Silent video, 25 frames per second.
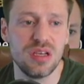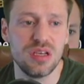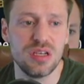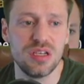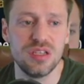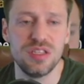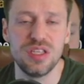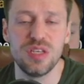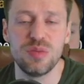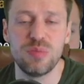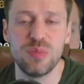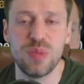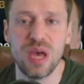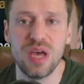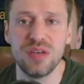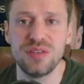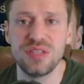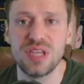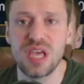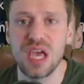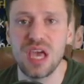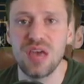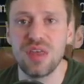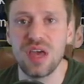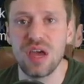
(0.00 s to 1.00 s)
because it's better
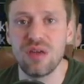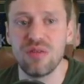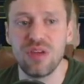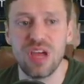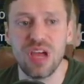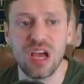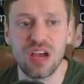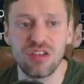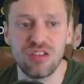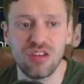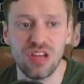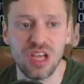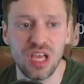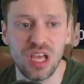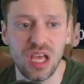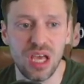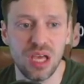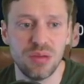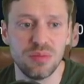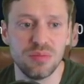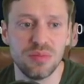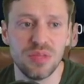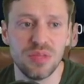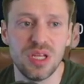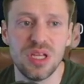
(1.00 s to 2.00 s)
to get that reaction gear.